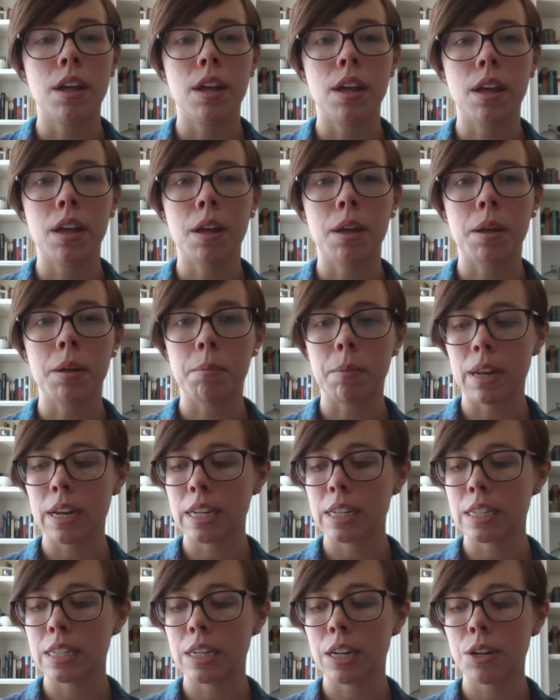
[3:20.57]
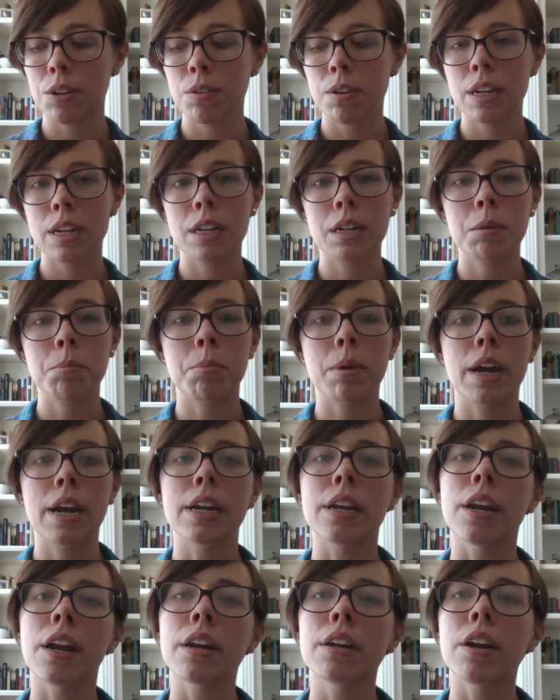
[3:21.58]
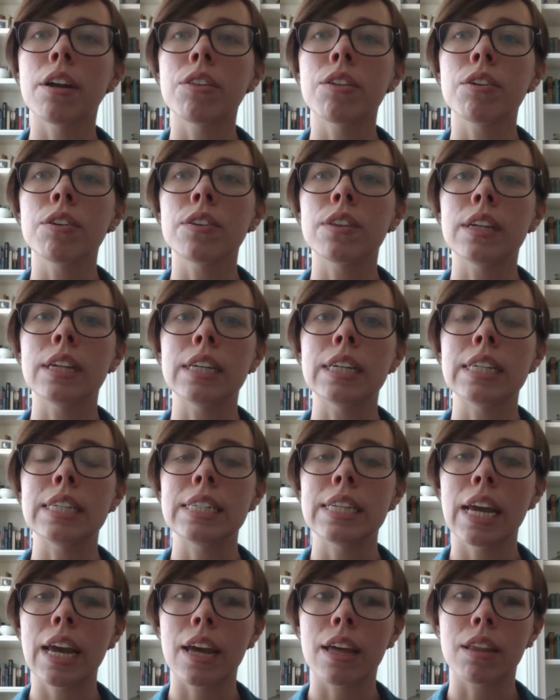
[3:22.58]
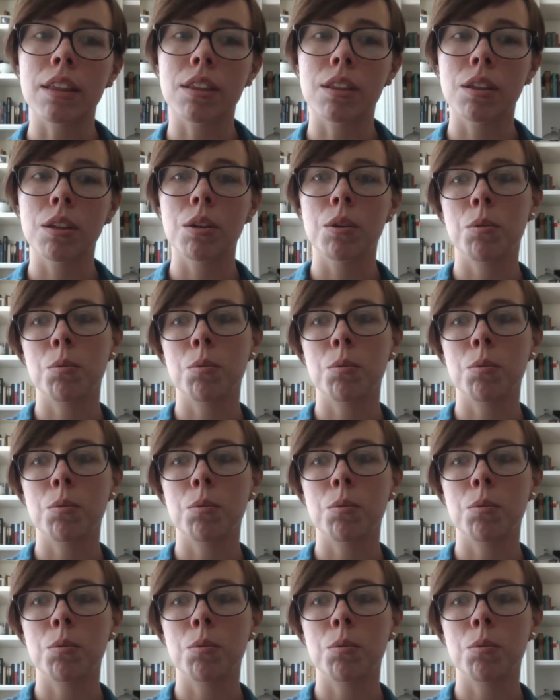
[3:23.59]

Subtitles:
And it's narrated by none other than Death,